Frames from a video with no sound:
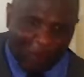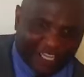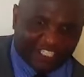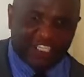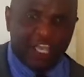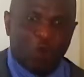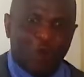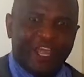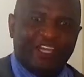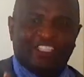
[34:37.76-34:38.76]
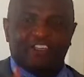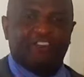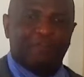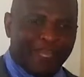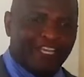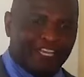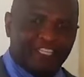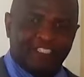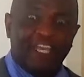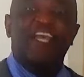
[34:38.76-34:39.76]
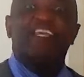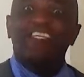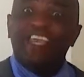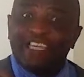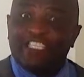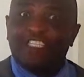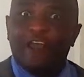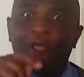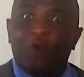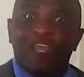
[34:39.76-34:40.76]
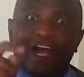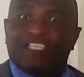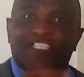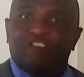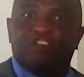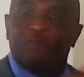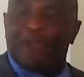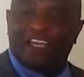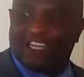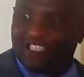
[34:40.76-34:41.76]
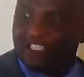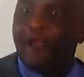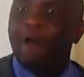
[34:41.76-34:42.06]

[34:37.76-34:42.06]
works, we are saved by grace. Yes, we are saved by grace,